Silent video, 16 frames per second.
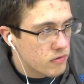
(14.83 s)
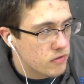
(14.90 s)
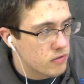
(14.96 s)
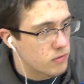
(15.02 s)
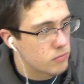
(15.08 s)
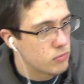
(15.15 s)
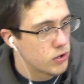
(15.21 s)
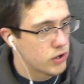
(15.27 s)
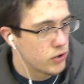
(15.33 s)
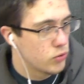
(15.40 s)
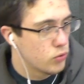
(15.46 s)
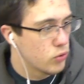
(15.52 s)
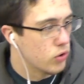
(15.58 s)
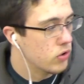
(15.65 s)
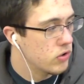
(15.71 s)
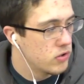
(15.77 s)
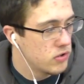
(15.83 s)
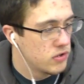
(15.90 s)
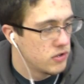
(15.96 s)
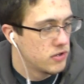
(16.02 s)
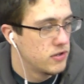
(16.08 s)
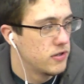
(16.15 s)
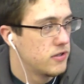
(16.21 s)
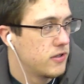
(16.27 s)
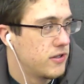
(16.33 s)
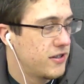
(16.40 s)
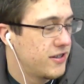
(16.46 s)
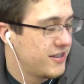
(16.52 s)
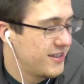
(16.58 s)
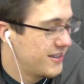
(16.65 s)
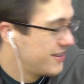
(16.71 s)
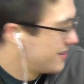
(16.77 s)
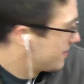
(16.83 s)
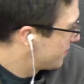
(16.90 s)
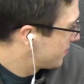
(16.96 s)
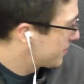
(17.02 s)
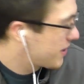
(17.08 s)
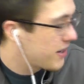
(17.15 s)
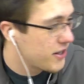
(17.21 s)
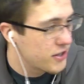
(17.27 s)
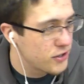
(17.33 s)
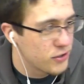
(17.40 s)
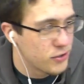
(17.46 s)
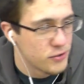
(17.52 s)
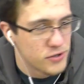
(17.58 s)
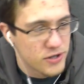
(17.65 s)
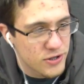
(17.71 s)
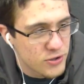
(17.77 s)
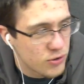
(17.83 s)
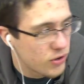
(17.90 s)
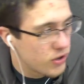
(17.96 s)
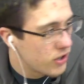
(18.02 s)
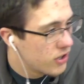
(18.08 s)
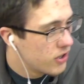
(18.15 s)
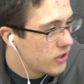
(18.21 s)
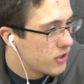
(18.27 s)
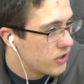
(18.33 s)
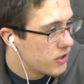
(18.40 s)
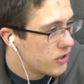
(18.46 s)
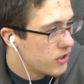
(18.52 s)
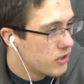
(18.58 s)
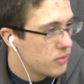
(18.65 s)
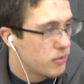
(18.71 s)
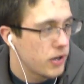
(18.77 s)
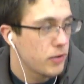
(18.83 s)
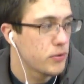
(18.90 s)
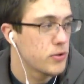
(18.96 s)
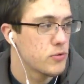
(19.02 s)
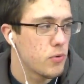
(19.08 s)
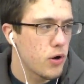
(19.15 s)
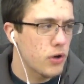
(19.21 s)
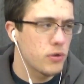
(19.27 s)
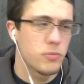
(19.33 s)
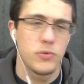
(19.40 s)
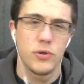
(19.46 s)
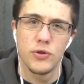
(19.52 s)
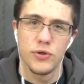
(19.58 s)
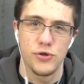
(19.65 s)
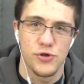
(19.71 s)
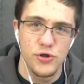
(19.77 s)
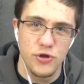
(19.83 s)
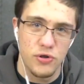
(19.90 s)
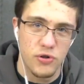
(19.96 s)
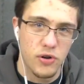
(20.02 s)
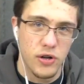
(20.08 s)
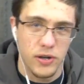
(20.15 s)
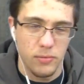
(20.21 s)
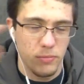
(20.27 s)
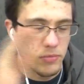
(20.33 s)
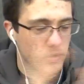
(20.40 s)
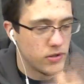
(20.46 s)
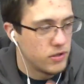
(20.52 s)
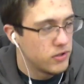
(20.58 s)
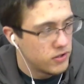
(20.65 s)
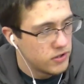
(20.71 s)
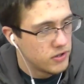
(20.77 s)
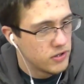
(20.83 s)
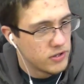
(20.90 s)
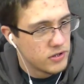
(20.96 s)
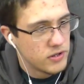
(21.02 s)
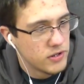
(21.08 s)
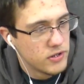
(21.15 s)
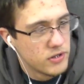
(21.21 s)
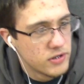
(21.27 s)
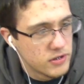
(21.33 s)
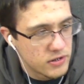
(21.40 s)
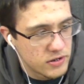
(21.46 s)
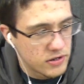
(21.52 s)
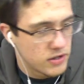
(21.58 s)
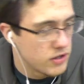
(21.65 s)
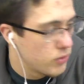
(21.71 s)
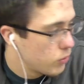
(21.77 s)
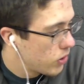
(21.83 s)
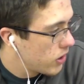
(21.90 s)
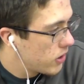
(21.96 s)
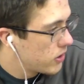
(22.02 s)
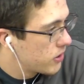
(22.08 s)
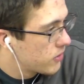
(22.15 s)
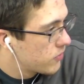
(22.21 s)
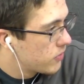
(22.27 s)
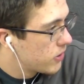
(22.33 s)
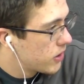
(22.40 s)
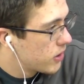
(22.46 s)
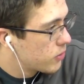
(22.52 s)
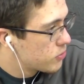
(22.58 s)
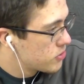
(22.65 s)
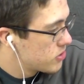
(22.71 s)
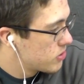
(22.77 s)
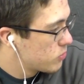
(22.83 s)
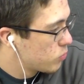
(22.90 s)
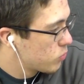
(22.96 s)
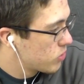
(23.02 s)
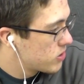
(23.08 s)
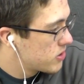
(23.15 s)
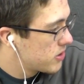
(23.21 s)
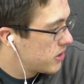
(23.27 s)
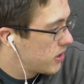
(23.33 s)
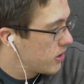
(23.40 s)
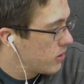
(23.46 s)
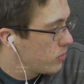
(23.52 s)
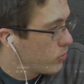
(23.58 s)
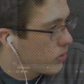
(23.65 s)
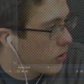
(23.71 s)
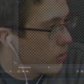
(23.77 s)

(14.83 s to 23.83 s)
Pretty cool. Forgot to close that drawer. Anyways, welcome to the stream. We're editing videos once again. We'll go ahead